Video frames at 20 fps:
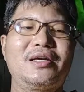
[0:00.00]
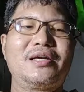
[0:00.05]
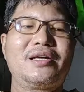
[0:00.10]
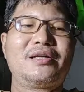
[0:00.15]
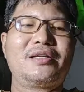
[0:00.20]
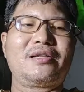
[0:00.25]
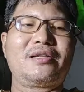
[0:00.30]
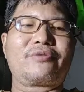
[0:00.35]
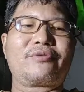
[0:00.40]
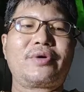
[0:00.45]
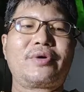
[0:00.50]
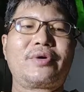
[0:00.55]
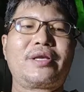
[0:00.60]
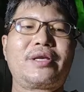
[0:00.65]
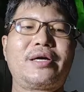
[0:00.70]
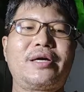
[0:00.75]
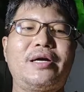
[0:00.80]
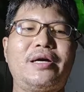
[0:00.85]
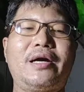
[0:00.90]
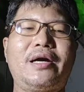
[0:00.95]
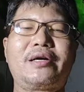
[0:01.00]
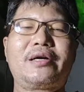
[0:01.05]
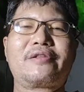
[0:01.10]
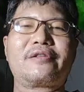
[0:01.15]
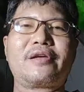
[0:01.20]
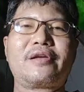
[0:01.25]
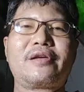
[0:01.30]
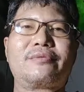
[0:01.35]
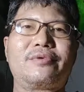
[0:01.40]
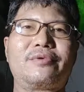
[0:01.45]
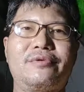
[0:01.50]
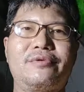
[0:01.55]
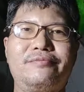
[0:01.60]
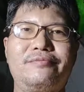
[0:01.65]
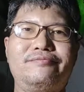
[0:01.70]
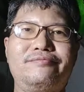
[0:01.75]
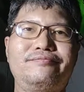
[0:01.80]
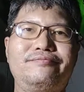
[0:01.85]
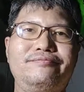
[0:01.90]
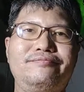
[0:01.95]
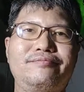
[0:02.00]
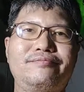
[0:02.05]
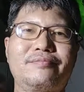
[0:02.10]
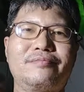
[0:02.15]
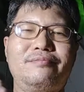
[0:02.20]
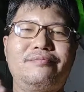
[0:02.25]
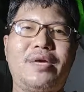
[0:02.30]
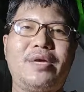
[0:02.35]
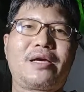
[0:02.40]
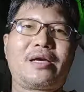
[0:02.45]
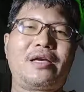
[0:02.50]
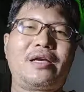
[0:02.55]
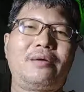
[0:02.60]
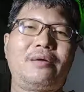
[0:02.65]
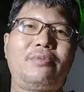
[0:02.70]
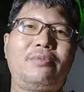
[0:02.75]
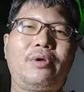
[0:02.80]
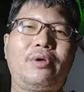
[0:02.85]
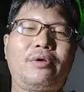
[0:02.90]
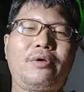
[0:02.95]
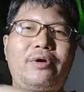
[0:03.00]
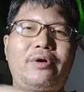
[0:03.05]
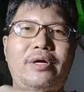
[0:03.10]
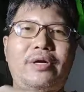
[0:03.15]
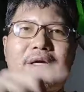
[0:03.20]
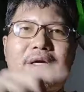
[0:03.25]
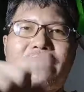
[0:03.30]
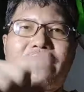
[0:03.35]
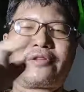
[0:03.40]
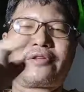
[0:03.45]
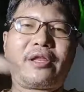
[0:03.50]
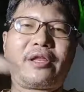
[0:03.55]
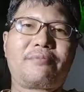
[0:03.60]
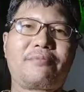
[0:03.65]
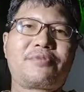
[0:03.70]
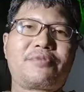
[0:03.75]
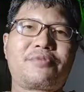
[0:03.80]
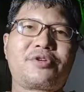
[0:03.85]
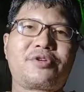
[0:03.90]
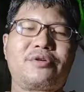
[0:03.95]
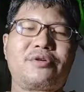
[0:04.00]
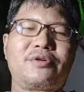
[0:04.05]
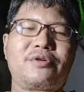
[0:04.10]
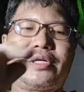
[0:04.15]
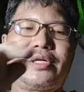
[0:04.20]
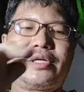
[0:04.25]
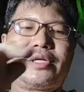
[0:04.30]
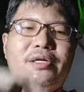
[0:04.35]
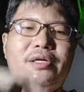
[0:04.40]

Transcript: That's when the artisan would make a labor or an inscription on the.